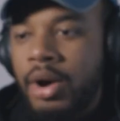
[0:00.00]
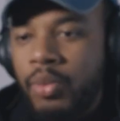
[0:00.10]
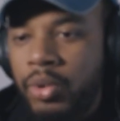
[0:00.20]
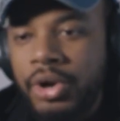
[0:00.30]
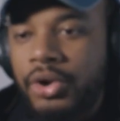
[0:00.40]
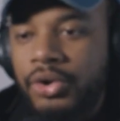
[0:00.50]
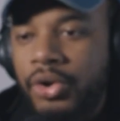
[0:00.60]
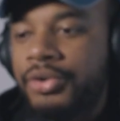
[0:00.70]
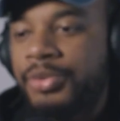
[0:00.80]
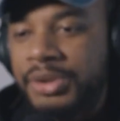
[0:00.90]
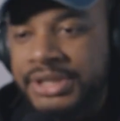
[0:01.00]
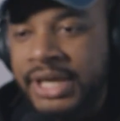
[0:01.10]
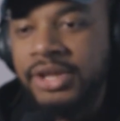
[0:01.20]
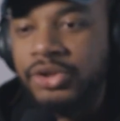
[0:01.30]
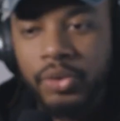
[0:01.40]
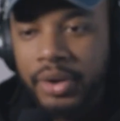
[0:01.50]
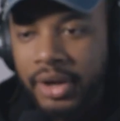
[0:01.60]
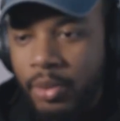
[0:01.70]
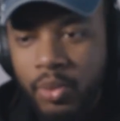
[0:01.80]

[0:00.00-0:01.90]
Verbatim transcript: What on earth was he doing?